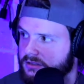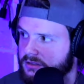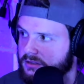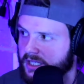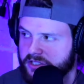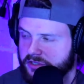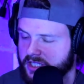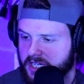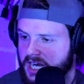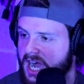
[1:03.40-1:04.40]
Like just
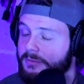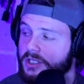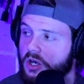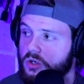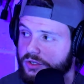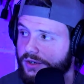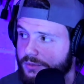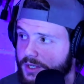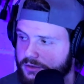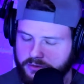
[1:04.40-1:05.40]
like a common cold
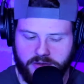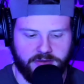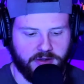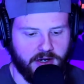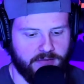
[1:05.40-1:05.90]
almost. Okay.